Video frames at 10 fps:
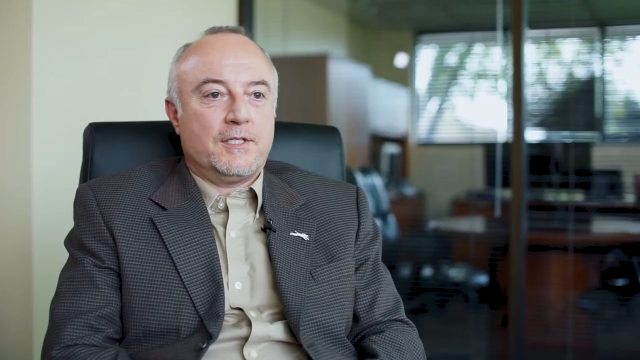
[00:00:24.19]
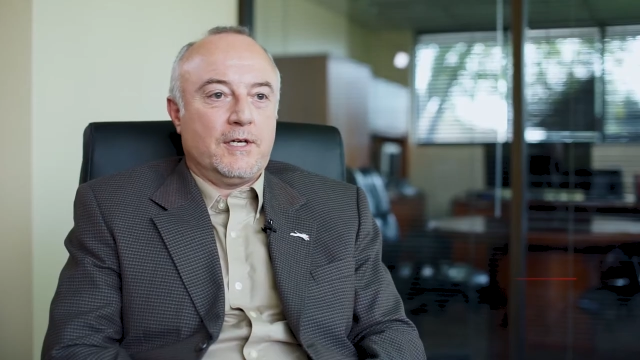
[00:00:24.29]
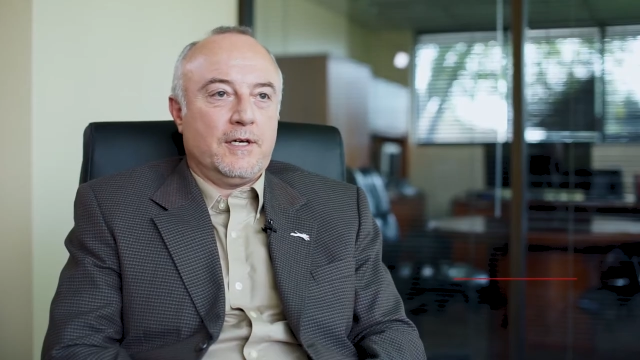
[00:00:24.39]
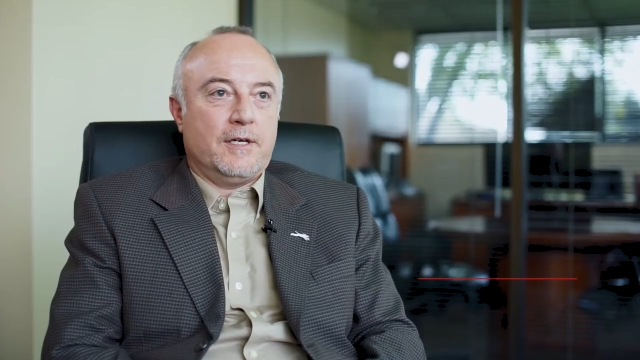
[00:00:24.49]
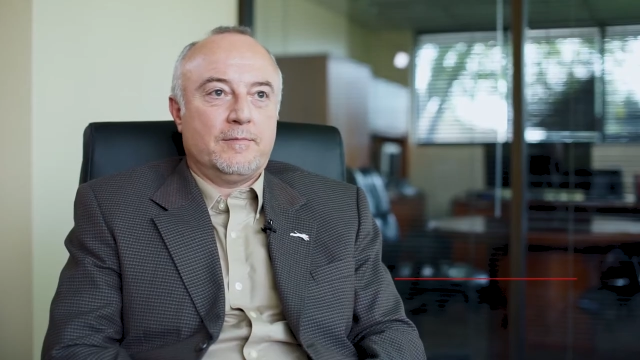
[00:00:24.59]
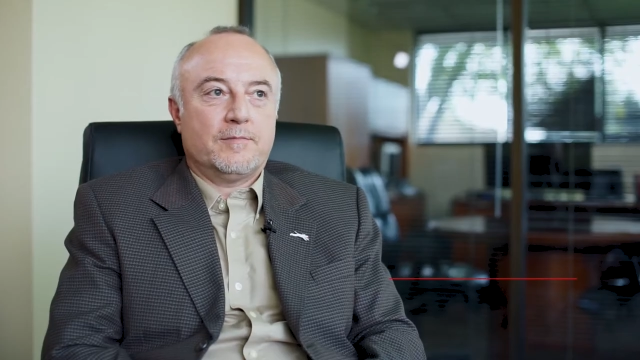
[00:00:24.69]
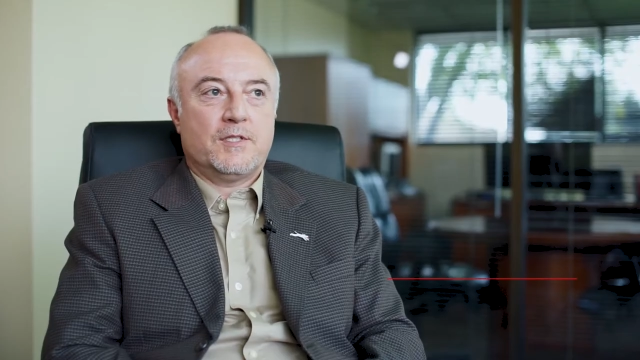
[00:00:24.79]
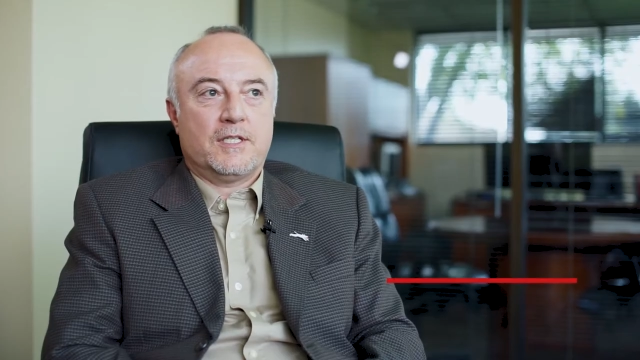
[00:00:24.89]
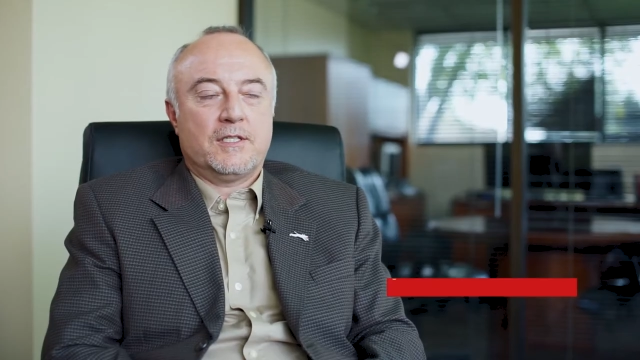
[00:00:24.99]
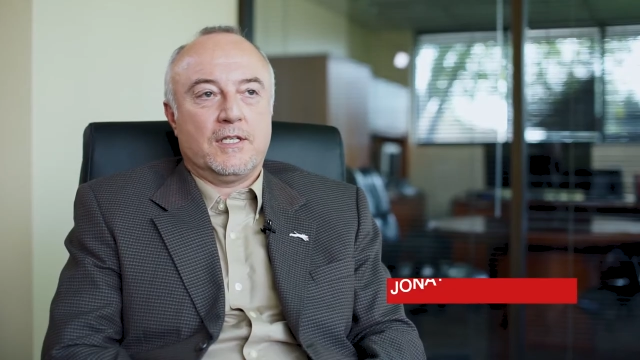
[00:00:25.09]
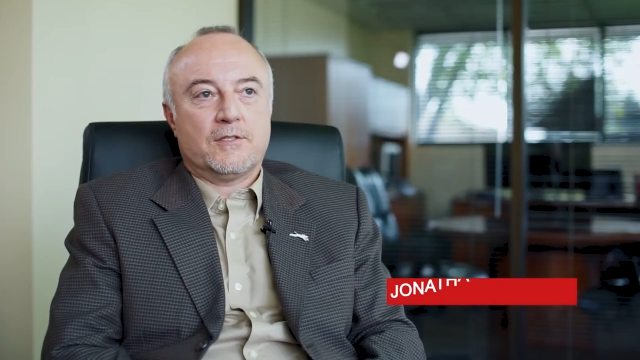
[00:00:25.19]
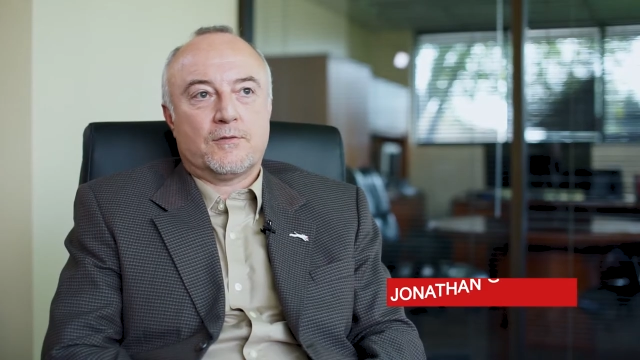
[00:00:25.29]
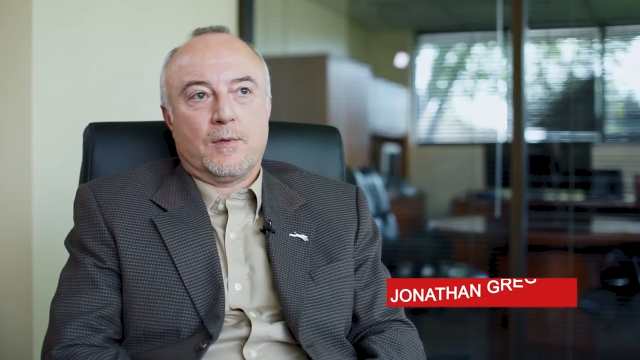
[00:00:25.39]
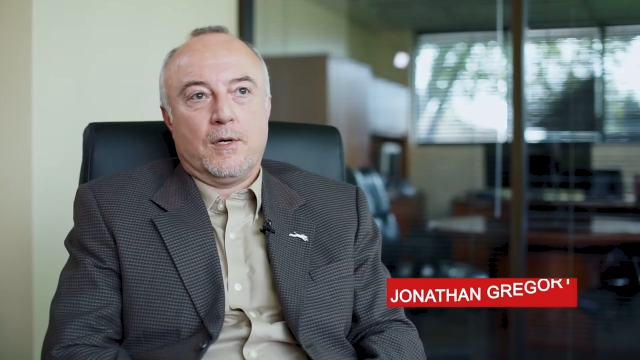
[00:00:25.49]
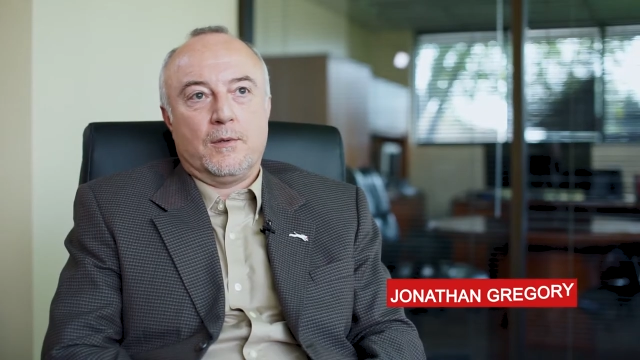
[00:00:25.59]
ton, 60 inch
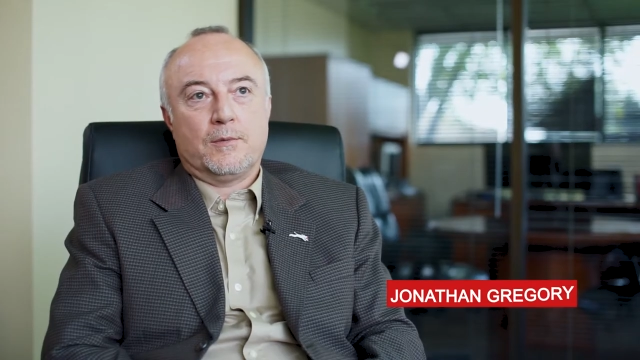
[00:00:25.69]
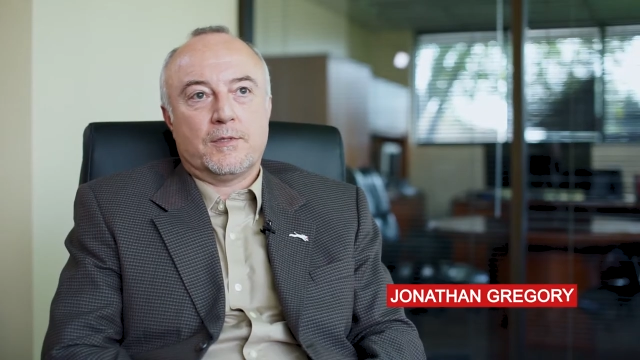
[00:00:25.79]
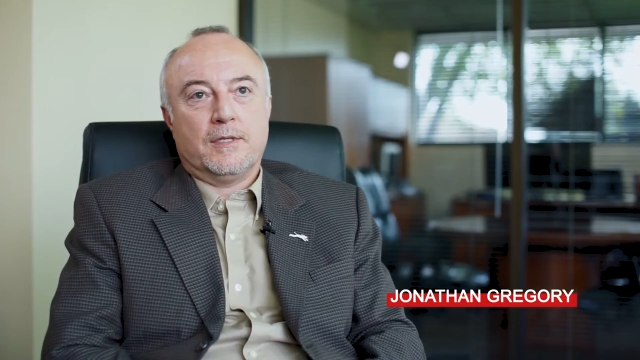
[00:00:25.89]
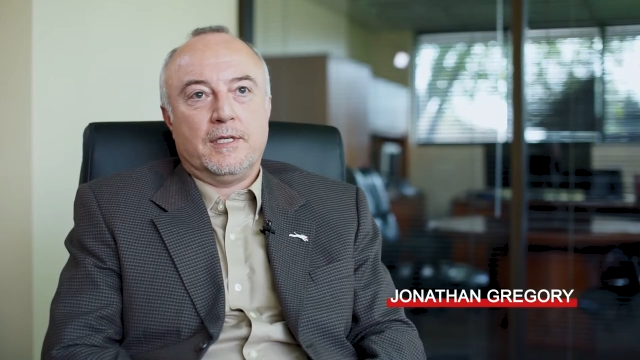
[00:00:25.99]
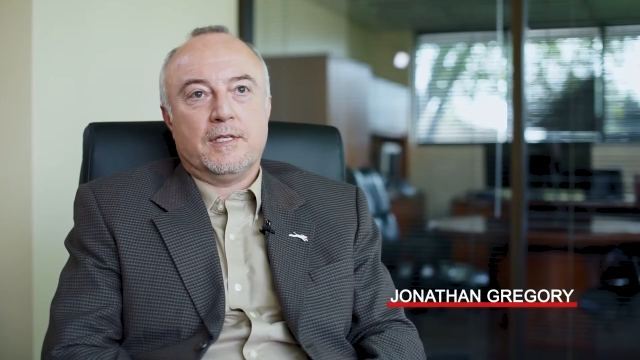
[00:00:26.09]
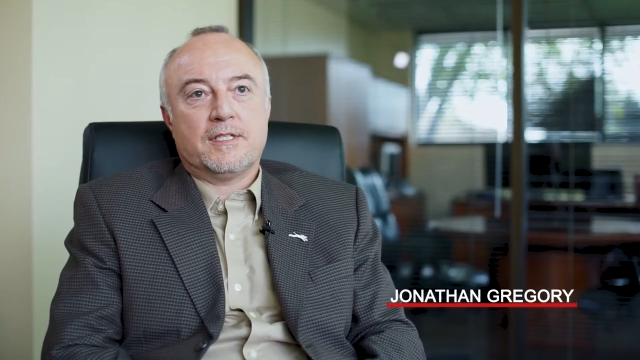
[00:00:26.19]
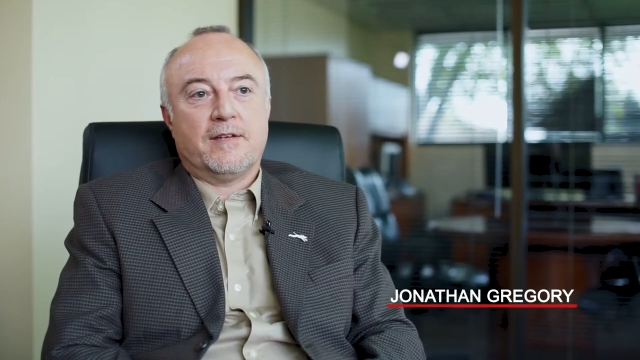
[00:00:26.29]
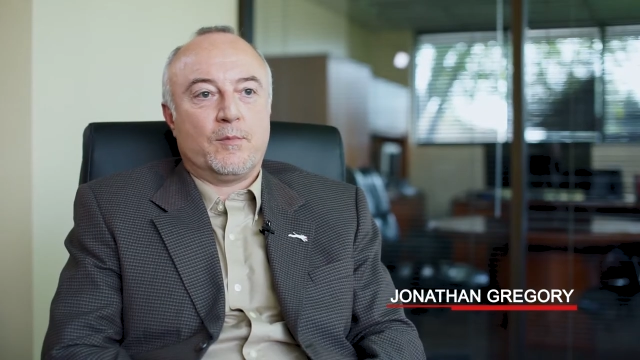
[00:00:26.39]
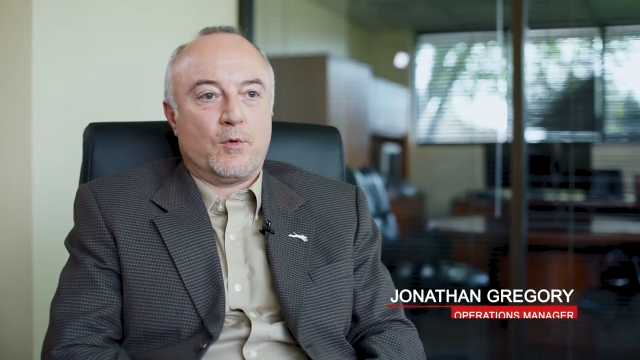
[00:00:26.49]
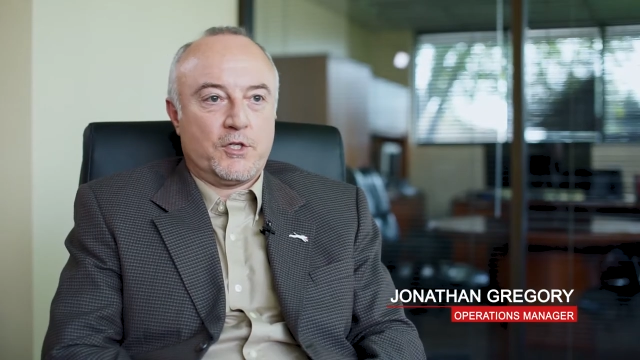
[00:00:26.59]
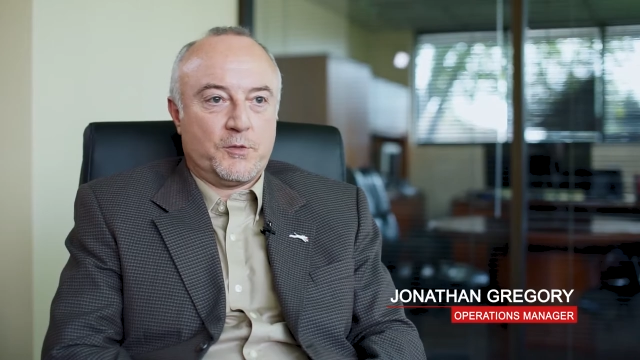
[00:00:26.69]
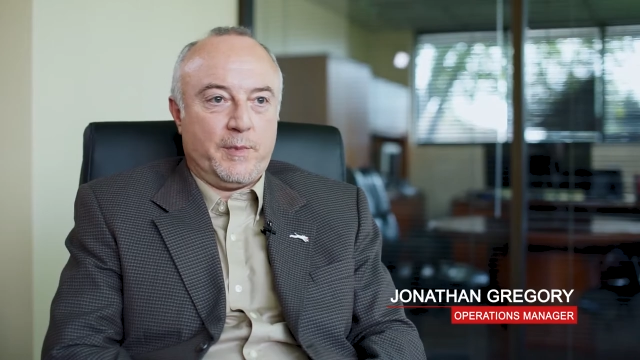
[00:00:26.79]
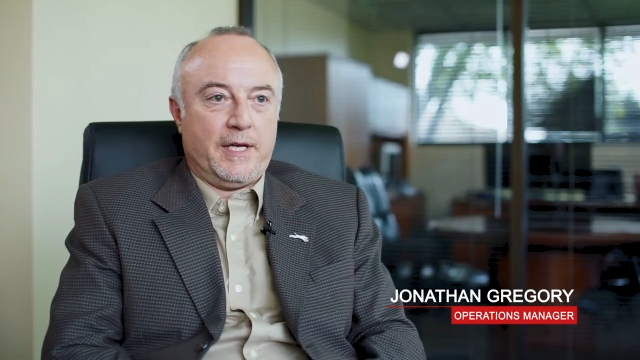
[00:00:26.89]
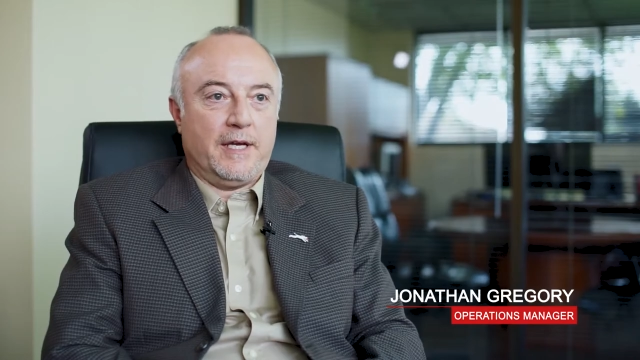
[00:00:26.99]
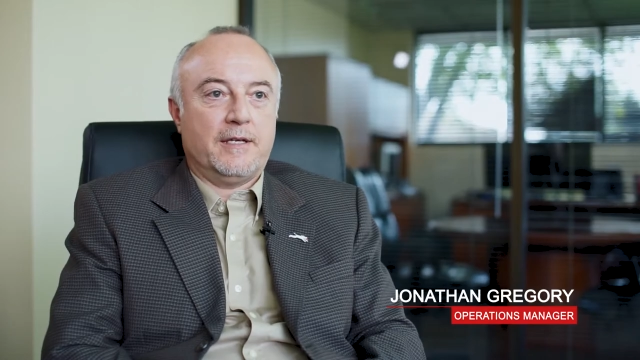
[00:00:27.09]
throat, it does have the brush
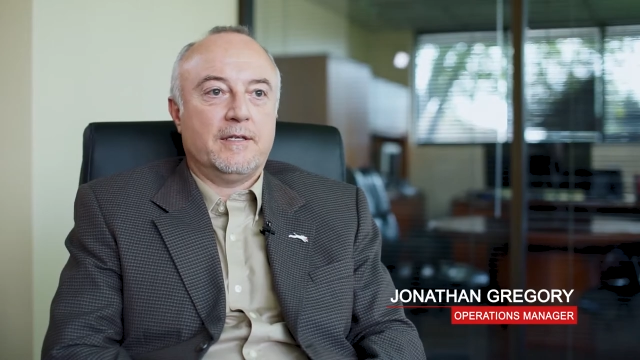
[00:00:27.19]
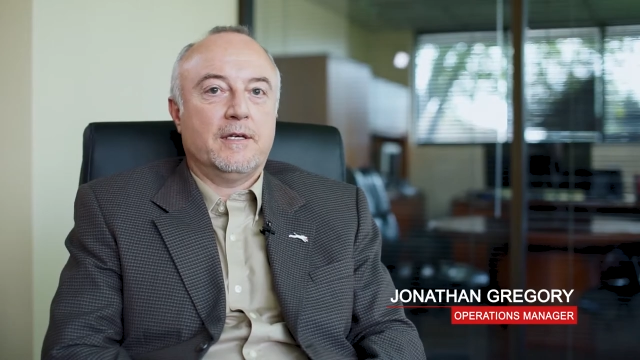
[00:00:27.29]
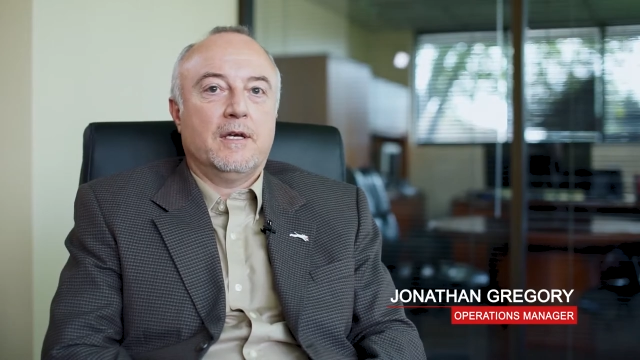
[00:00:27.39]
bed,